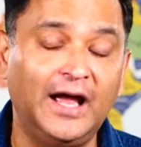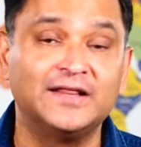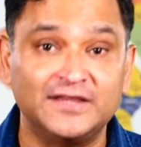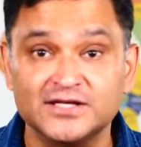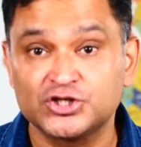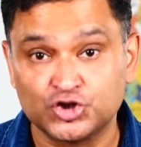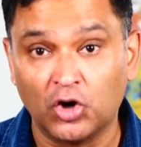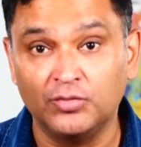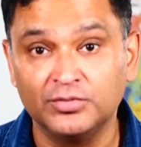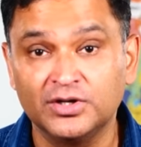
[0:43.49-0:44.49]
And this
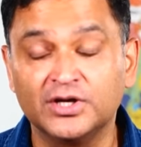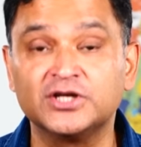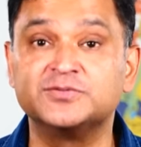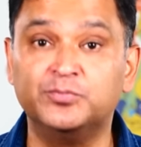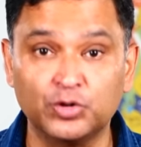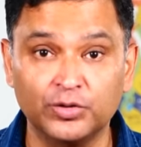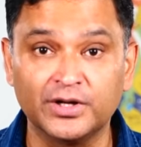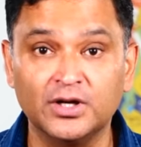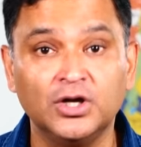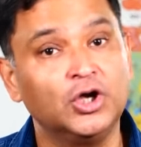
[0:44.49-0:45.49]
storm is
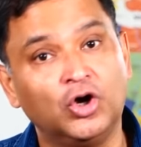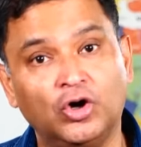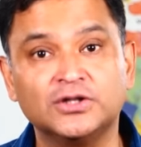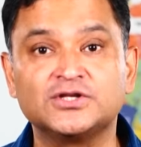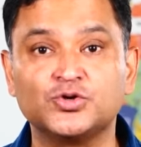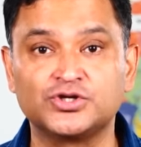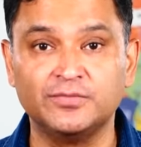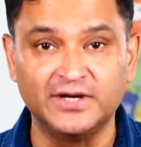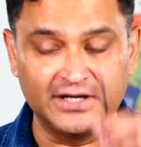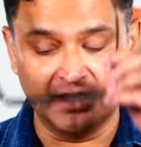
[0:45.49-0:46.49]
brewing on the
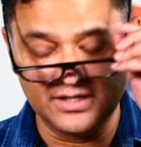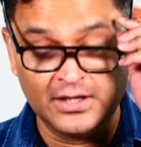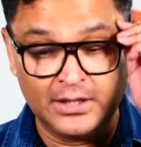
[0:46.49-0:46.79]
social media.